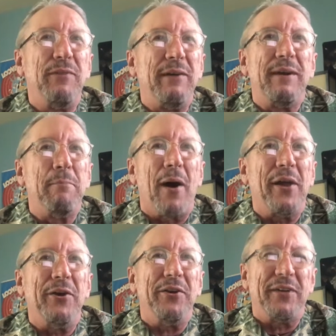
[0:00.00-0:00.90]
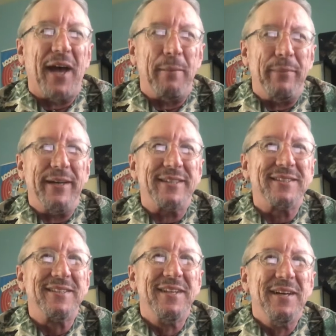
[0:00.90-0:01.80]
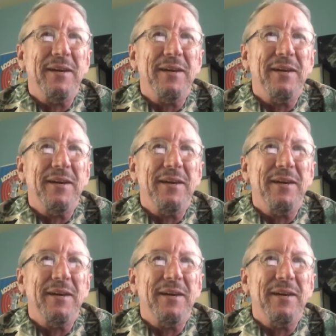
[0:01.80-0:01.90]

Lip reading: very modern topics.